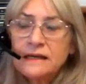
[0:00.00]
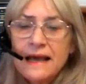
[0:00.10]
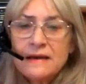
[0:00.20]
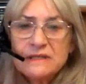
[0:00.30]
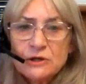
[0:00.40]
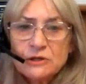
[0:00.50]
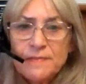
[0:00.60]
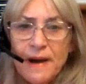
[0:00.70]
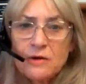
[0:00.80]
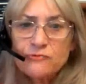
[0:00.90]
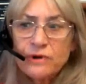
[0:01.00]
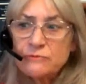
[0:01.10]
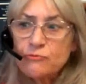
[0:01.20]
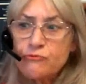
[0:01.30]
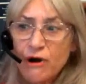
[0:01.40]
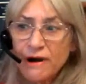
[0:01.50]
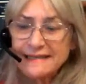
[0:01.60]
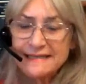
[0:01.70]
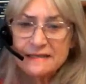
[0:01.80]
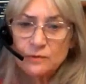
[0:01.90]
The claim is not about
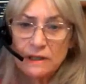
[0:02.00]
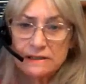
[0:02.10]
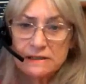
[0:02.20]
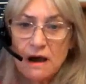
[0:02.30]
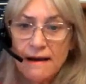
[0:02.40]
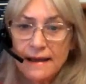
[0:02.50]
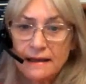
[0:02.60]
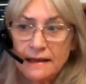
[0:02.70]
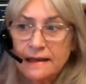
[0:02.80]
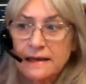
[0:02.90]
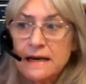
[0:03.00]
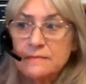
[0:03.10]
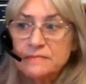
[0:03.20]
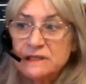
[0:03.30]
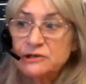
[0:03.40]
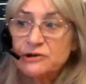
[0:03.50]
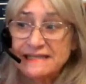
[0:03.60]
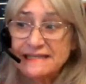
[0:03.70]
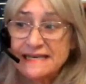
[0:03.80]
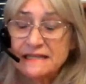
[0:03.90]
rewriting the will entirely, but
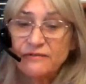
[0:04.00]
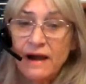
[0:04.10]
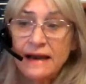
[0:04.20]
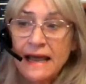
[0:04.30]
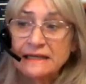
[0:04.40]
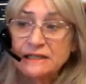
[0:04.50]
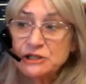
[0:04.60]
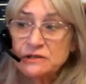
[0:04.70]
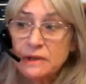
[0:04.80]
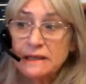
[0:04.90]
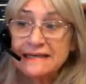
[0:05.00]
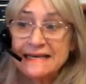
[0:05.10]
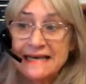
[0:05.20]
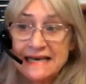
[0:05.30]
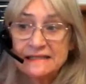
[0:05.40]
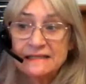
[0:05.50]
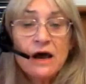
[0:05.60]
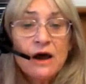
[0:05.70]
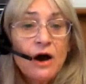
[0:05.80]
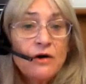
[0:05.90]
addressing the financial needs
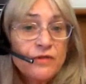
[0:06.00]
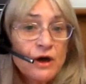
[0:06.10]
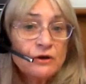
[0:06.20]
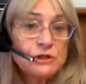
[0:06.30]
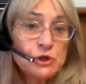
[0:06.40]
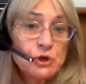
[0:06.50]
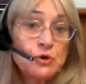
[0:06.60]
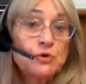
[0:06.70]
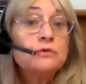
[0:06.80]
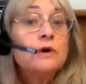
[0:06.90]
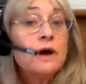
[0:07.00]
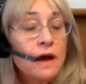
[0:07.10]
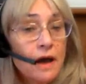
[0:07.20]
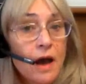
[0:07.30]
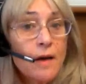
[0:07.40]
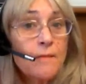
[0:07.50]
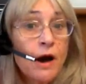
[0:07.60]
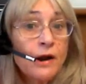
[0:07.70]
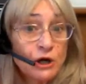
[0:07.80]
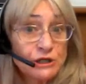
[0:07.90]
of those who
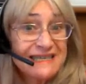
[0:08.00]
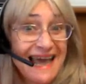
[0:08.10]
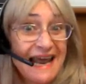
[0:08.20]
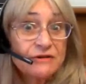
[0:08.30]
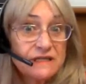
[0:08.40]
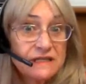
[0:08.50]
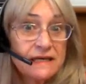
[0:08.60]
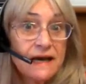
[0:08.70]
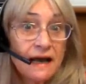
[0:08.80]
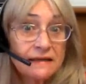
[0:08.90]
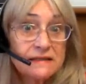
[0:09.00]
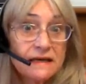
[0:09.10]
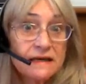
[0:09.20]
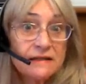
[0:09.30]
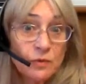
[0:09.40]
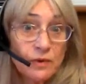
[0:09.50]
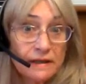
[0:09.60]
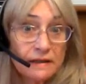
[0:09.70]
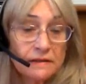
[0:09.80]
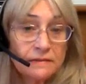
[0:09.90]
are not inheriting under the
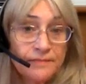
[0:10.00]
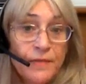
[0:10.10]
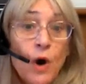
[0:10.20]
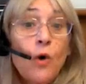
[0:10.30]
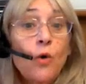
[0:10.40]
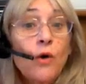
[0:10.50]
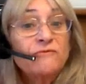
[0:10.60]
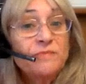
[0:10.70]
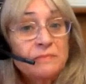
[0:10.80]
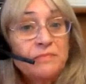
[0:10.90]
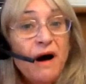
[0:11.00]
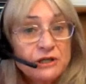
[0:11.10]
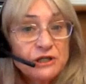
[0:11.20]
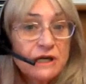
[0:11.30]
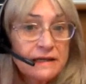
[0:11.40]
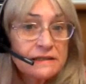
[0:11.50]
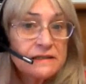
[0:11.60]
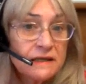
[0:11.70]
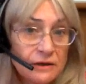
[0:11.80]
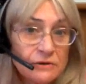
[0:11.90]
will or have been partially
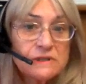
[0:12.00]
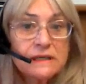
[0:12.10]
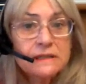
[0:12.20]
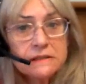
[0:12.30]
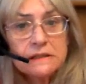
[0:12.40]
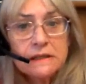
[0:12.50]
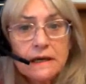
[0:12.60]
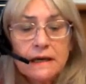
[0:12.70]
excluded.